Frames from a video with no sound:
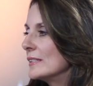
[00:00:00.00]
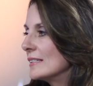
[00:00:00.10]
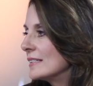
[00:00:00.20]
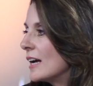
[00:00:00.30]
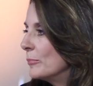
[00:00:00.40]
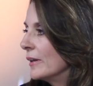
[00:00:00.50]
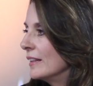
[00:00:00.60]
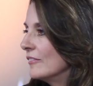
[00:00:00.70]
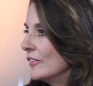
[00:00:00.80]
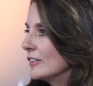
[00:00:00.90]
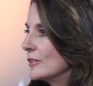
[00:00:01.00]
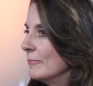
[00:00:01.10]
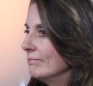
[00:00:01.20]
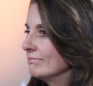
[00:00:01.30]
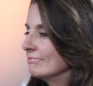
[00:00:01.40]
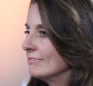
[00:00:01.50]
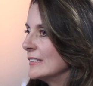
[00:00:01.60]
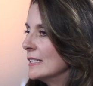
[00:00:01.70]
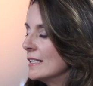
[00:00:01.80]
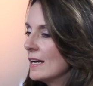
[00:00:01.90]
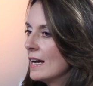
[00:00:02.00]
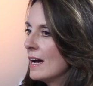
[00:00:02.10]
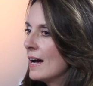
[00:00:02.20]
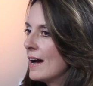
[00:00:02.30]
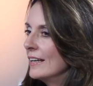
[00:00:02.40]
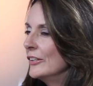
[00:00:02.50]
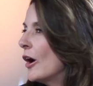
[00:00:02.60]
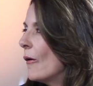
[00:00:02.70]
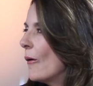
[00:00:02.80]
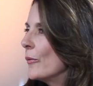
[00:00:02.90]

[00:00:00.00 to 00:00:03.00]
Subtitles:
is to stop playing the victim. You know,